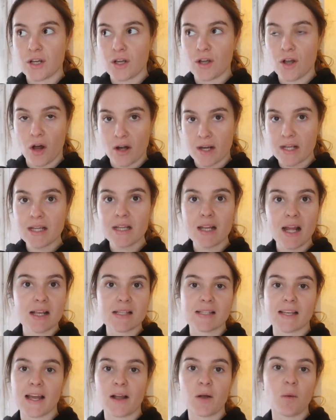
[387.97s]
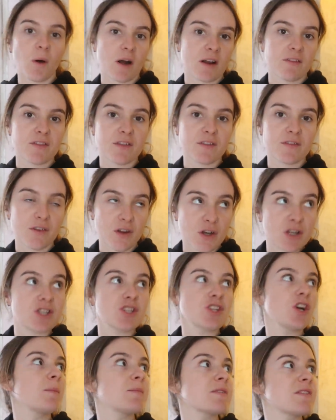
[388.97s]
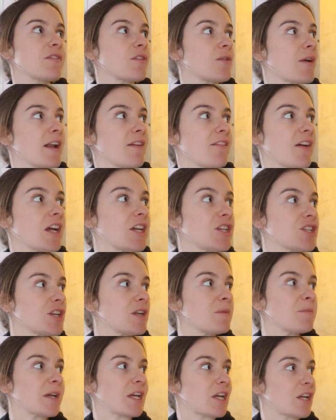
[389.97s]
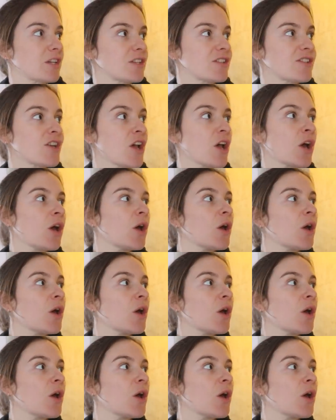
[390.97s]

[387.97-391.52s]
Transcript: got it as like one of the first jobs of the renovation, because